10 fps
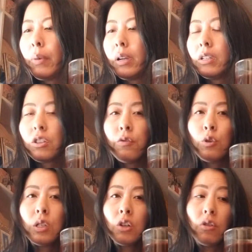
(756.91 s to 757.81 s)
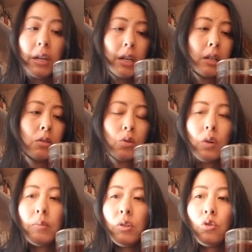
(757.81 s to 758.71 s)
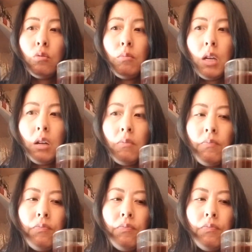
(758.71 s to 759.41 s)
but it's the first ingredient, so I'm assuming